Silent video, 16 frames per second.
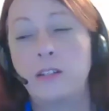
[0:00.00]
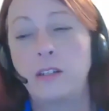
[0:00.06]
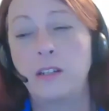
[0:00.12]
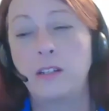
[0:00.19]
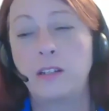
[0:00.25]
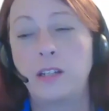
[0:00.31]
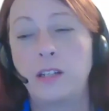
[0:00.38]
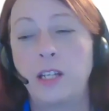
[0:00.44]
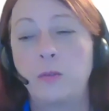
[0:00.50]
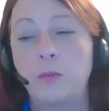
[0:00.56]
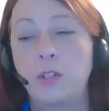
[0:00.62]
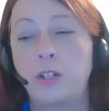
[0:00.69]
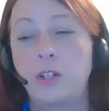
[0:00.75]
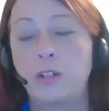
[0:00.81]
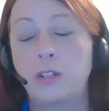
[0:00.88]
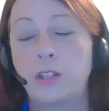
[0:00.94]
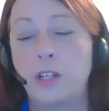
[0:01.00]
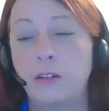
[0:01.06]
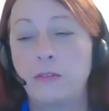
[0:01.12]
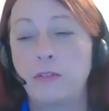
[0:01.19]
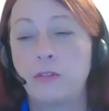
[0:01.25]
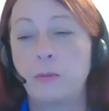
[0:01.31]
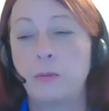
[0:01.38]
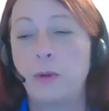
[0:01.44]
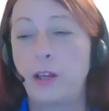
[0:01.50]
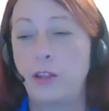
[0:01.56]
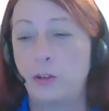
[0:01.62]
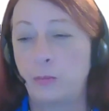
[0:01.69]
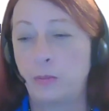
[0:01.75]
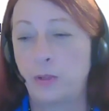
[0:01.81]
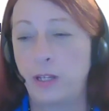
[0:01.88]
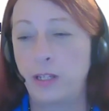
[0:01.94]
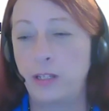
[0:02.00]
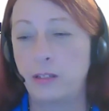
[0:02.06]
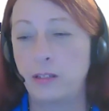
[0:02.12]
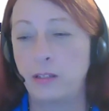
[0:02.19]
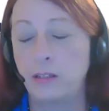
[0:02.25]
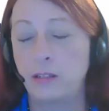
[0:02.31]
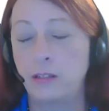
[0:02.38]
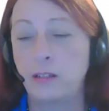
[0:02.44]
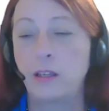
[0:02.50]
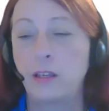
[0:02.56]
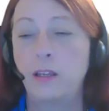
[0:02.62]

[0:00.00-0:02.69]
to distinguish ourselves from other places